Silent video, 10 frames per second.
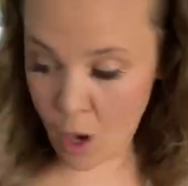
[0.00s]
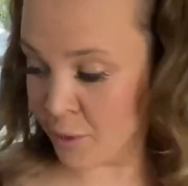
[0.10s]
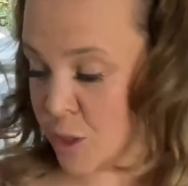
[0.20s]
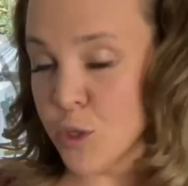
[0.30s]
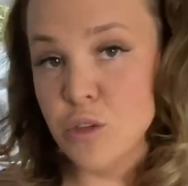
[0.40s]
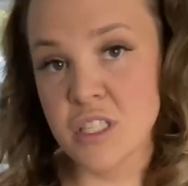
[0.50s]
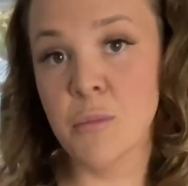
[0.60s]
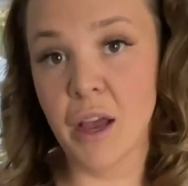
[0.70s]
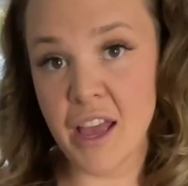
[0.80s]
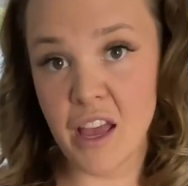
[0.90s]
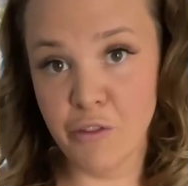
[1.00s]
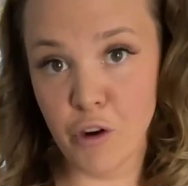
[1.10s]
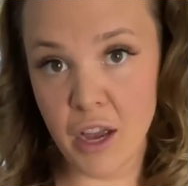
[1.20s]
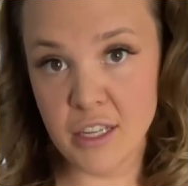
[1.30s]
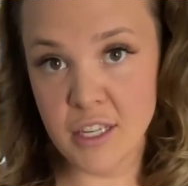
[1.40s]
I'm going to be using my air
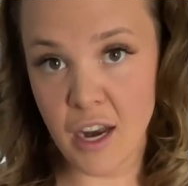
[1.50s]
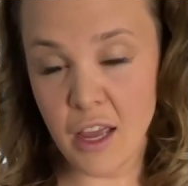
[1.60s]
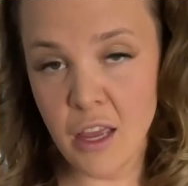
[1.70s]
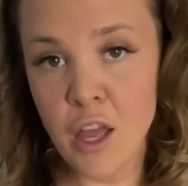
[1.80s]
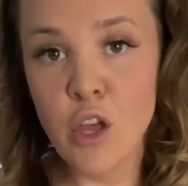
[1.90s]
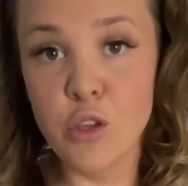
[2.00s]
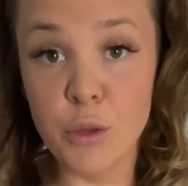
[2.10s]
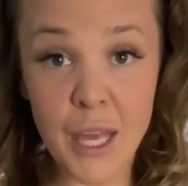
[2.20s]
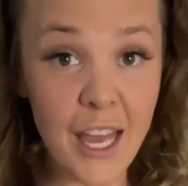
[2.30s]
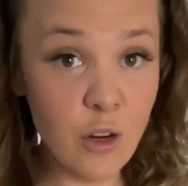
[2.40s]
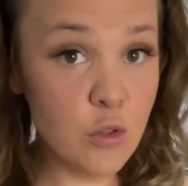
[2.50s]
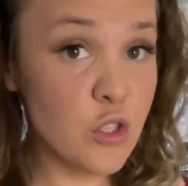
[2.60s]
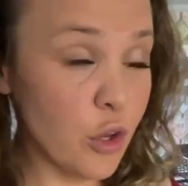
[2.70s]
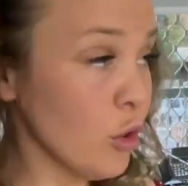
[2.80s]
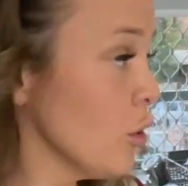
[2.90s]
fryer today. You can
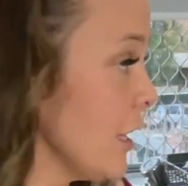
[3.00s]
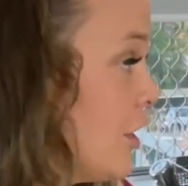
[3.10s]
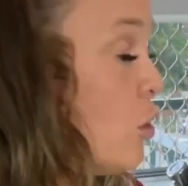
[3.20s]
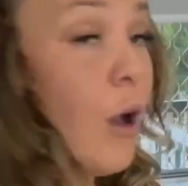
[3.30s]
also cook in your